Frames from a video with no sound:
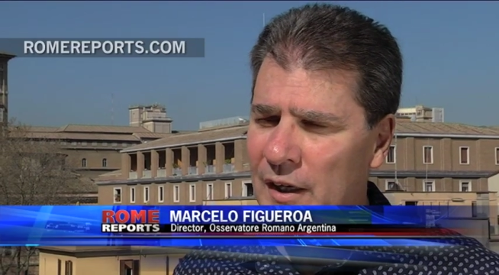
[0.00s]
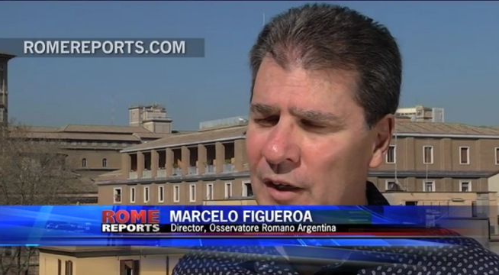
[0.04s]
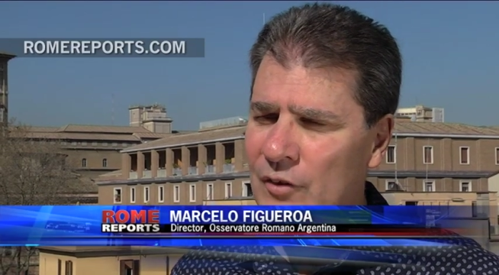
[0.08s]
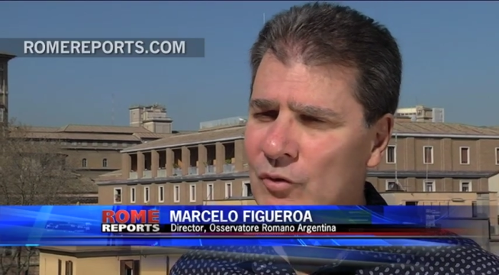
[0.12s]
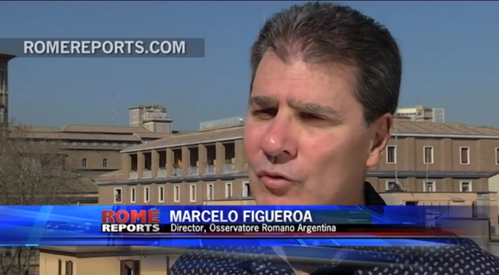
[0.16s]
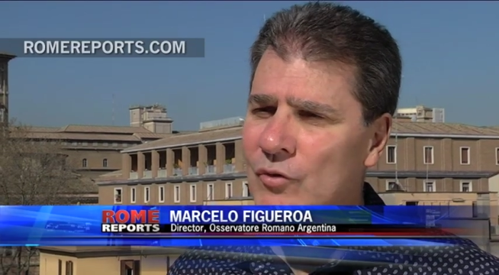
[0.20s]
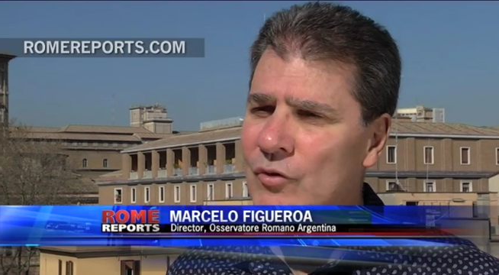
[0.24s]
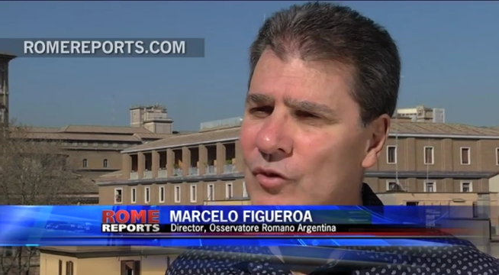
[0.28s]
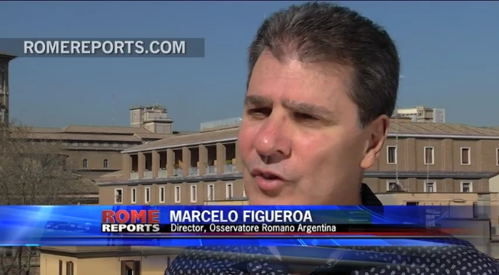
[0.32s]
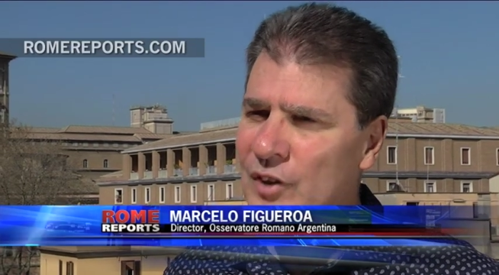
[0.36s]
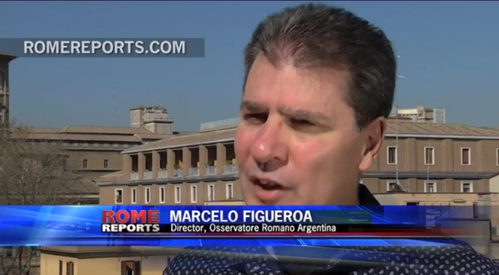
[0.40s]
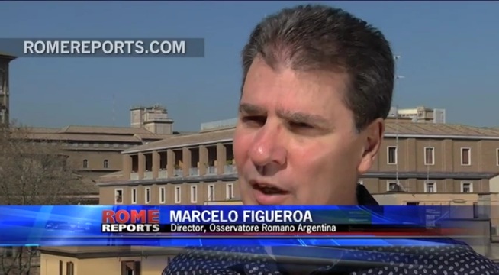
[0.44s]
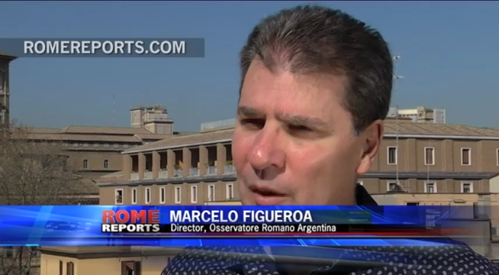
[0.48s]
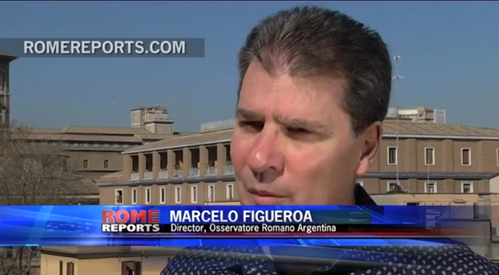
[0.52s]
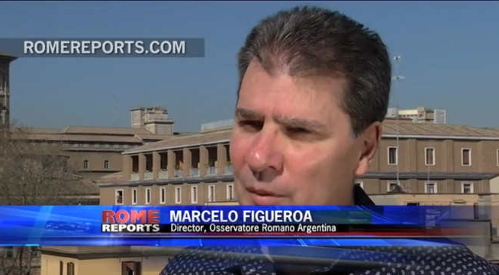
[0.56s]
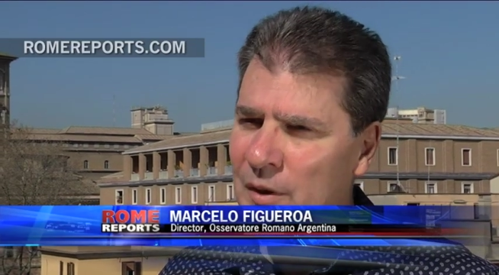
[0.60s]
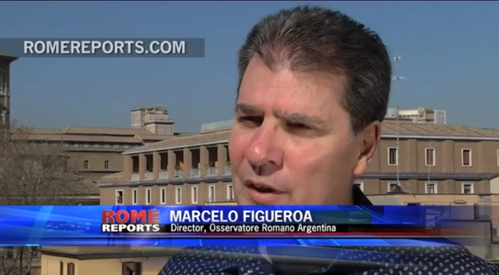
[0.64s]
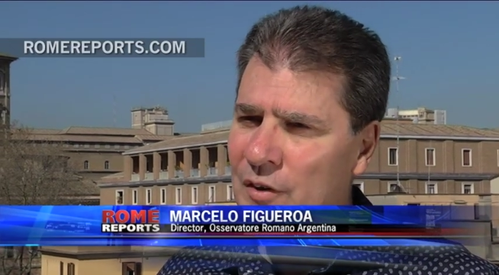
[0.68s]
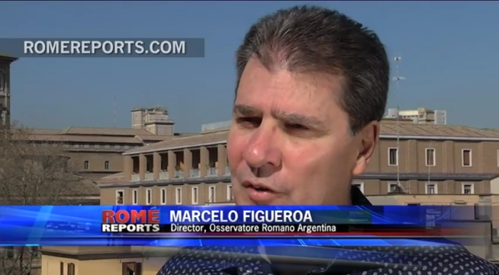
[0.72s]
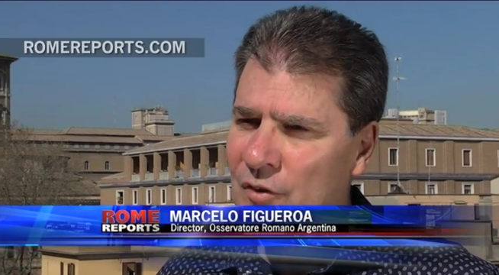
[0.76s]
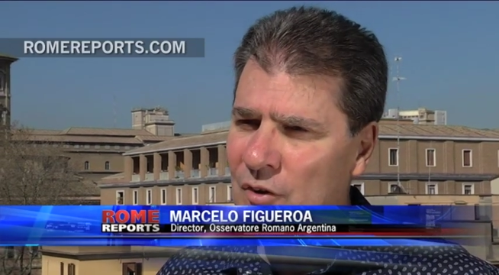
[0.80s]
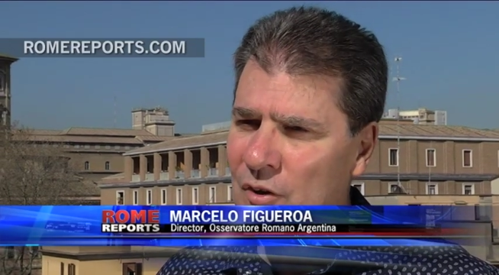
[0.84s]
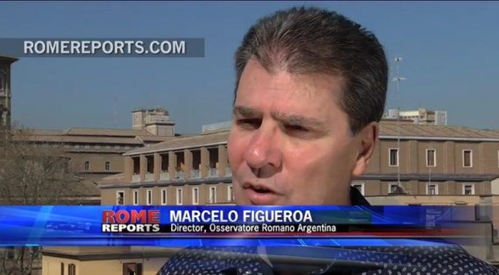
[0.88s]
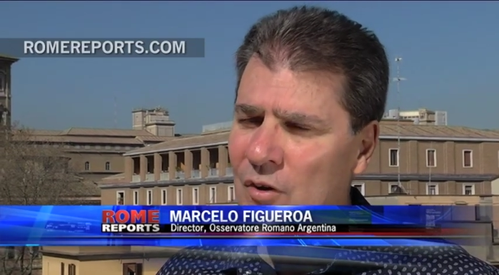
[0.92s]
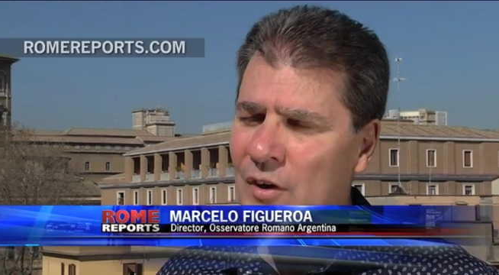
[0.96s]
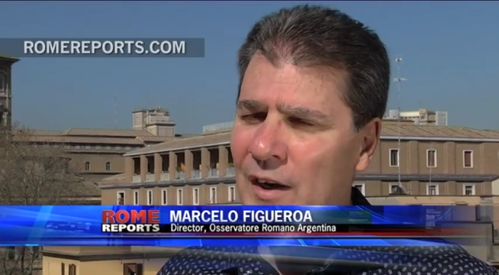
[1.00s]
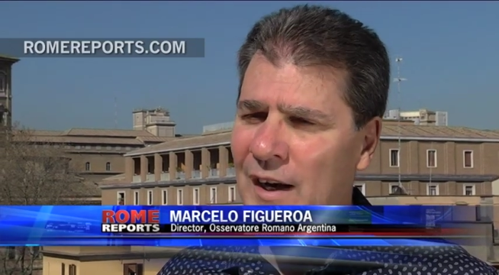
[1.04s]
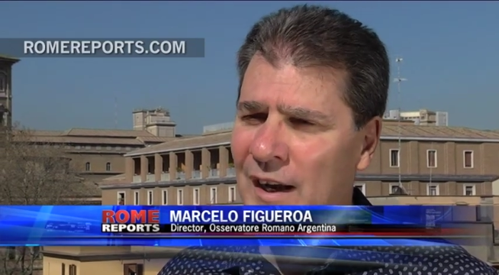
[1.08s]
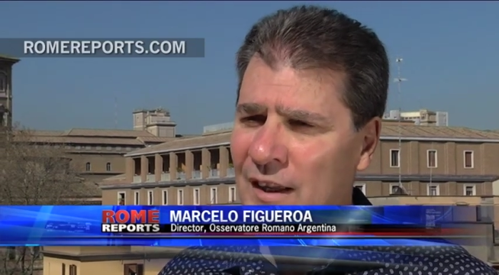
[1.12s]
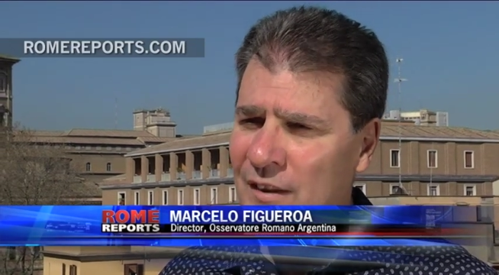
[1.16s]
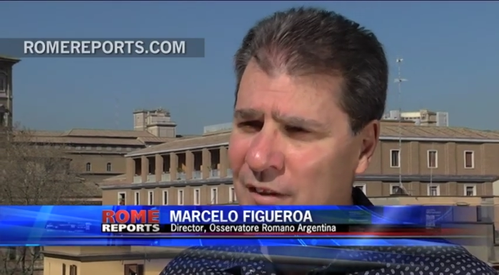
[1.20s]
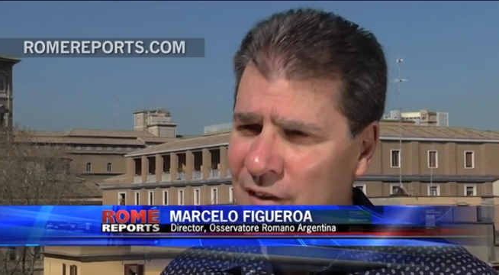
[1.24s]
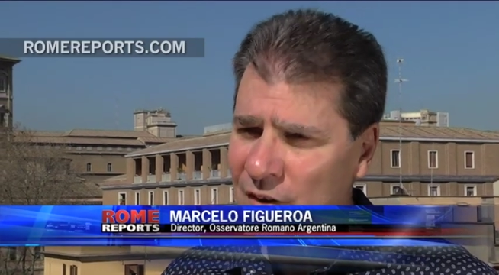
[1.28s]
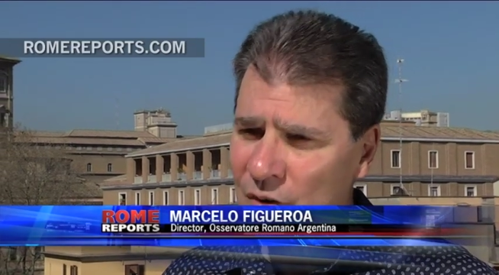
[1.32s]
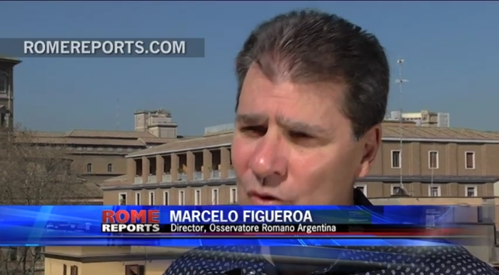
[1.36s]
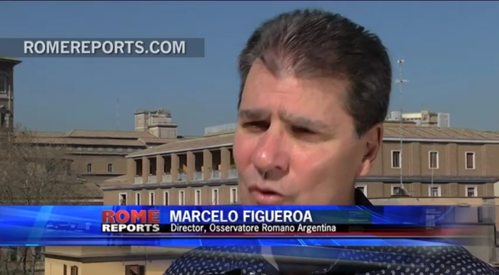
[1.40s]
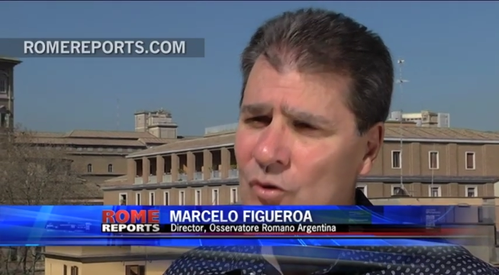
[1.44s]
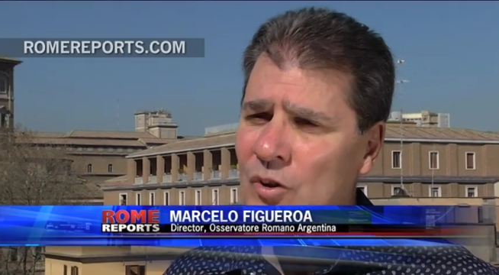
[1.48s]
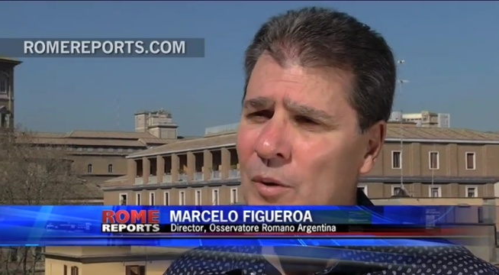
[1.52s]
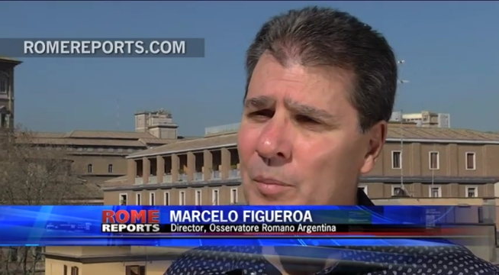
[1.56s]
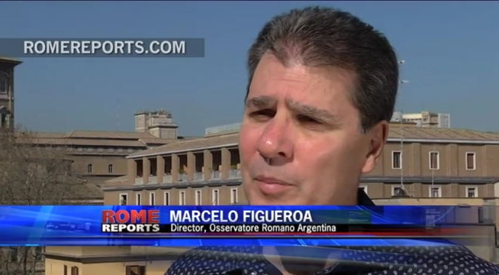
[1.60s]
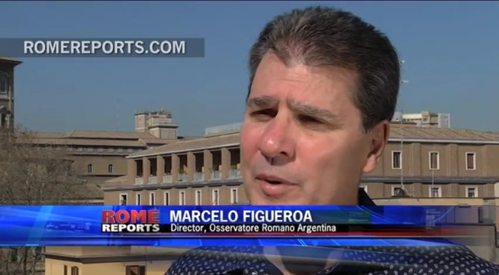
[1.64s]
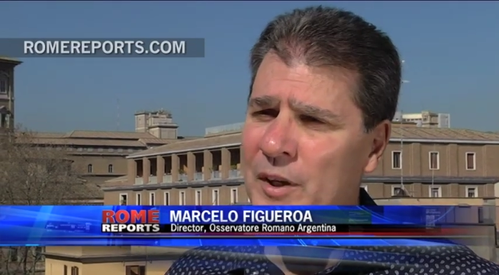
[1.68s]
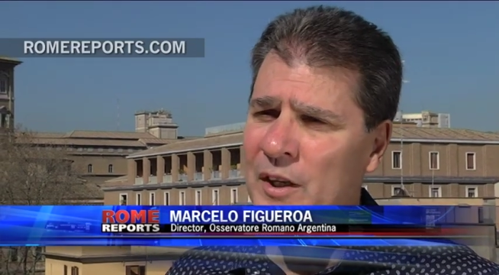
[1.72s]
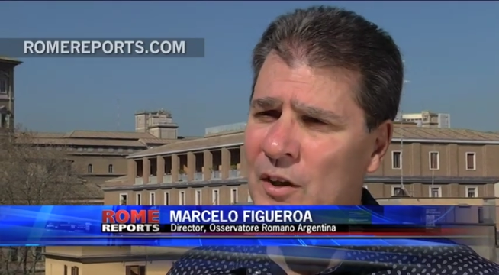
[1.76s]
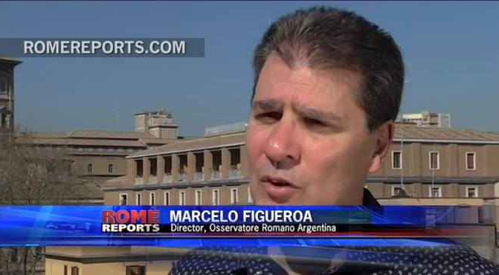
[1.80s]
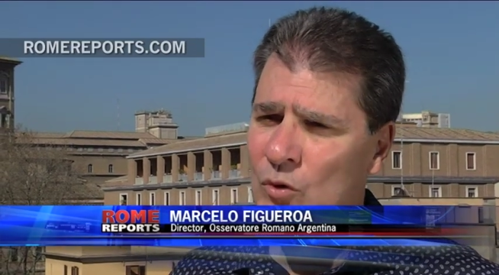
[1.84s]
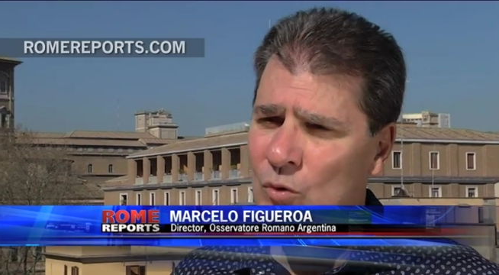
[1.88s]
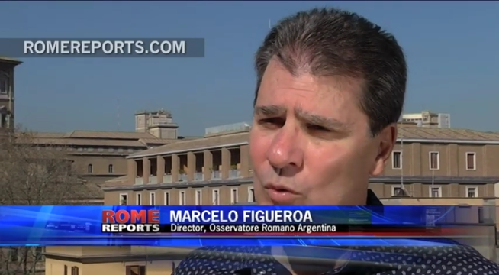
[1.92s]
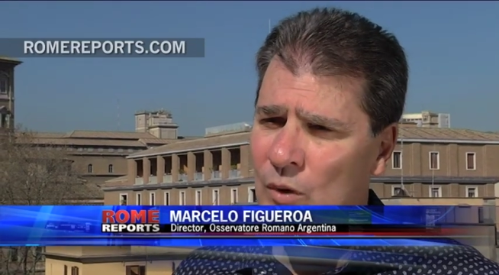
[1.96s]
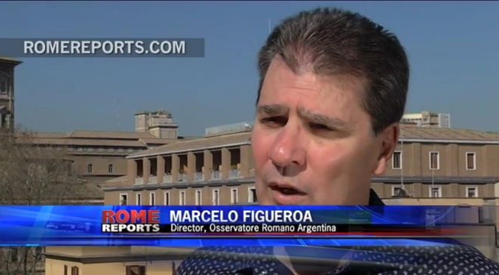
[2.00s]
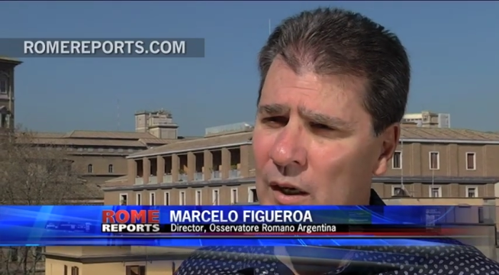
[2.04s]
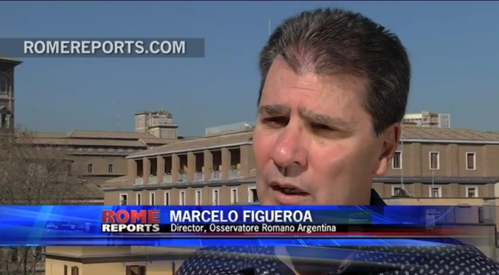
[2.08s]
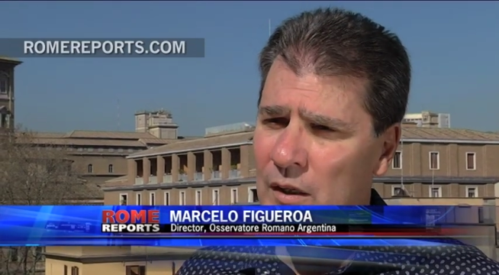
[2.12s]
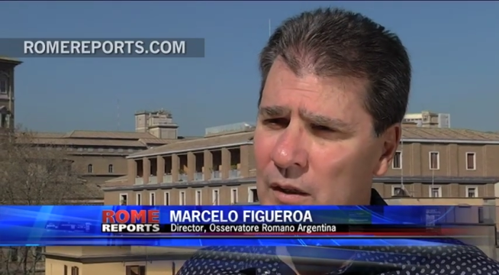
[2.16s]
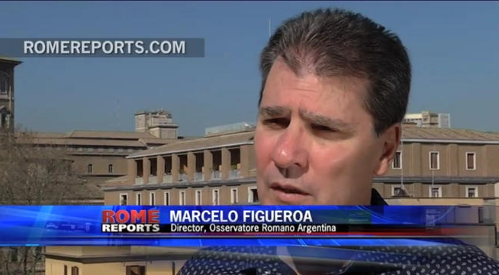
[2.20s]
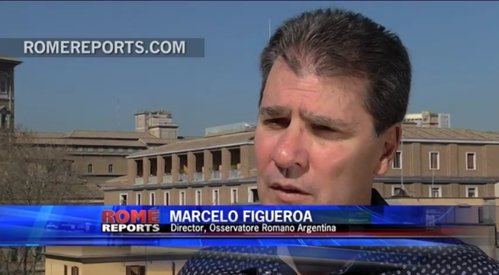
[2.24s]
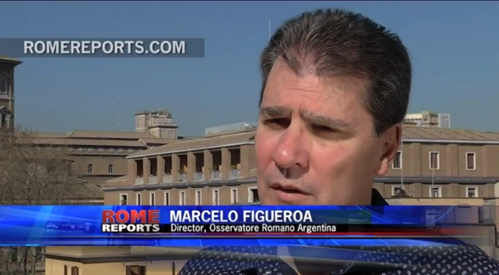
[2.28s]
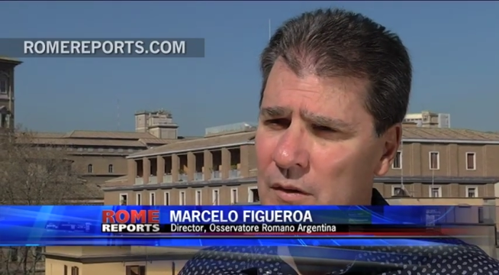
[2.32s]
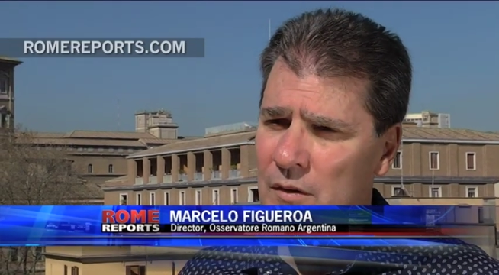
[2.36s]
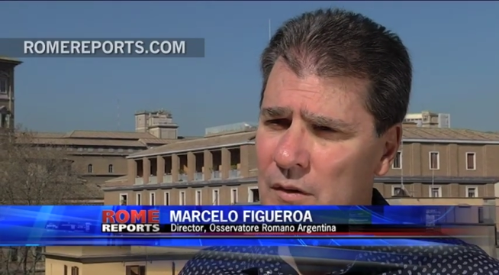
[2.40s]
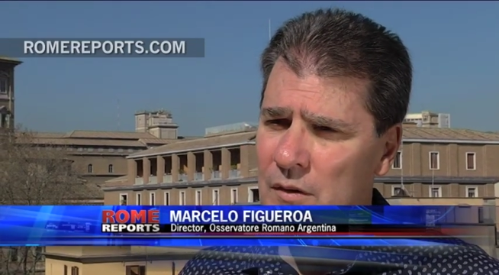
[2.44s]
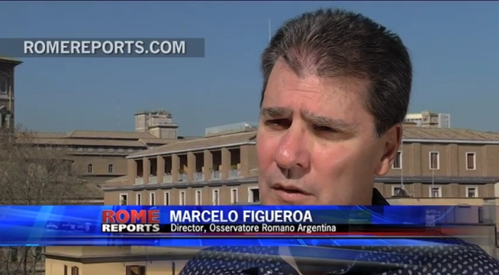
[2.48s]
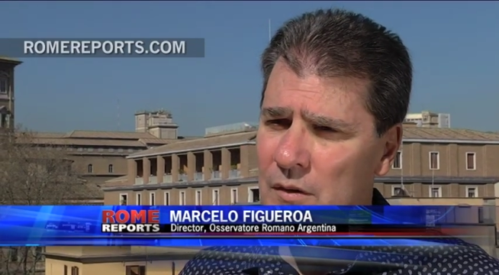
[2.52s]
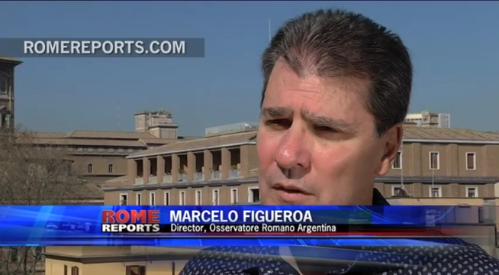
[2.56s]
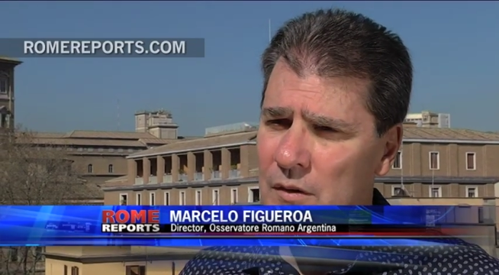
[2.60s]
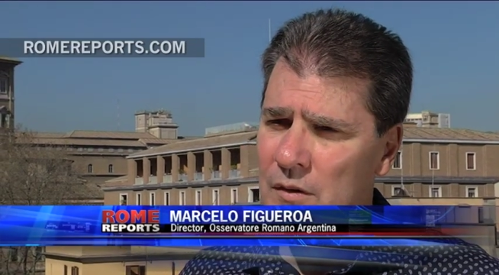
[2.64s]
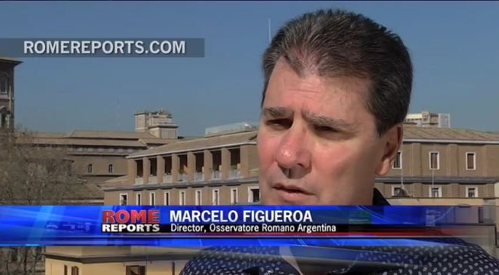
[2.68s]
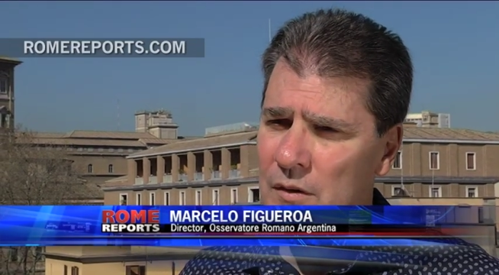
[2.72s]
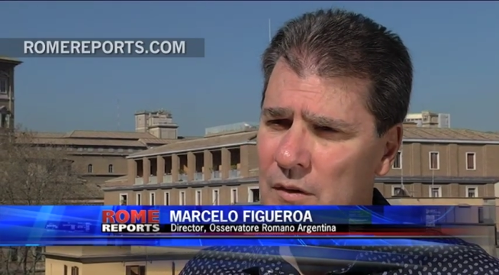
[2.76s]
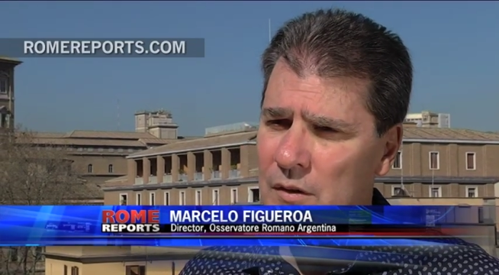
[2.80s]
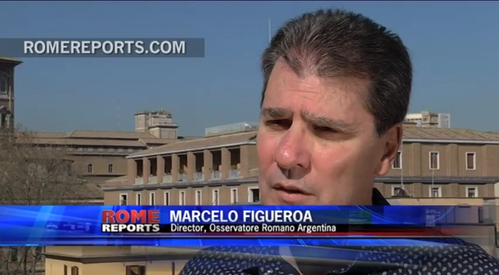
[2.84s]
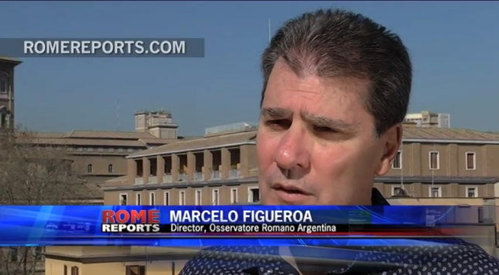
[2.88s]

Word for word: For me, this is not a task or a job.